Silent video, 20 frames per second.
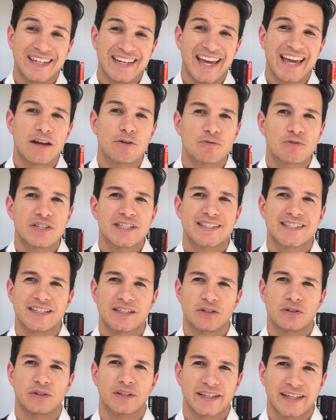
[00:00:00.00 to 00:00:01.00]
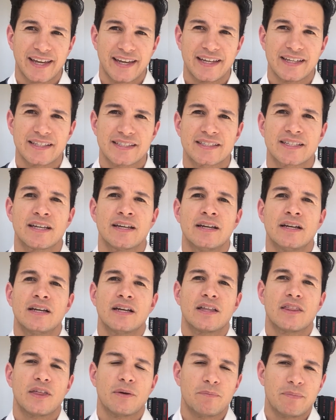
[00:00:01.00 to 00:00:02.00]
in every single case,
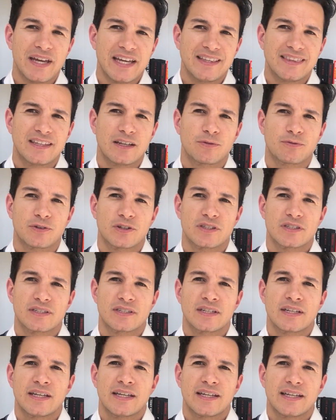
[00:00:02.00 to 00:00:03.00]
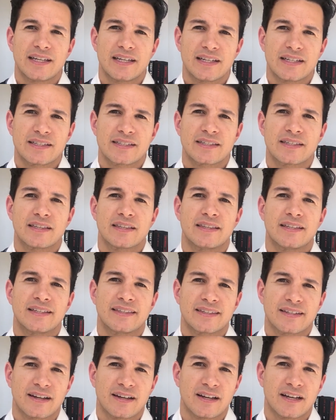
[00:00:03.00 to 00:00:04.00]
the main difference is the
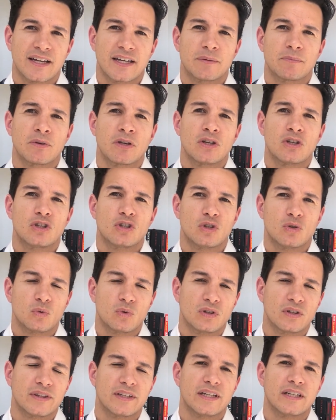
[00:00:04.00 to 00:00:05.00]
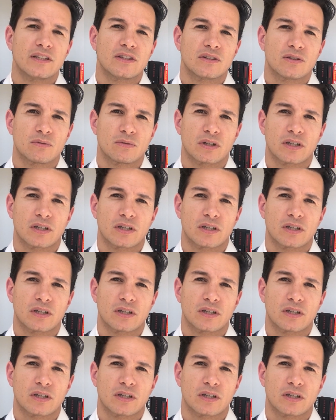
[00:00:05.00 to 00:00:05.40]
time you will need to